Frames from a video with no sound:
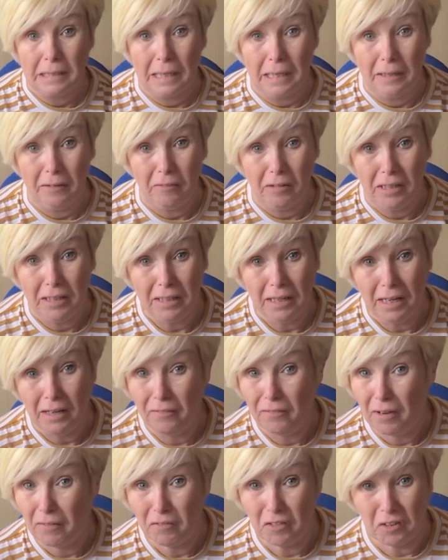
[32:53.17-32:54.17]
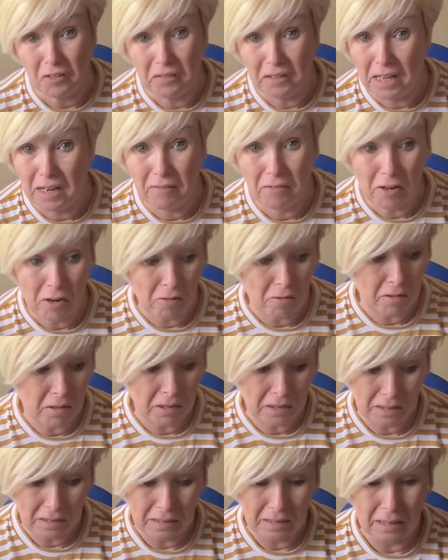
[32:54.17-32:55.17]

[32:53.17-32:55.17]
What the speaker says: scary if I've done that wrong.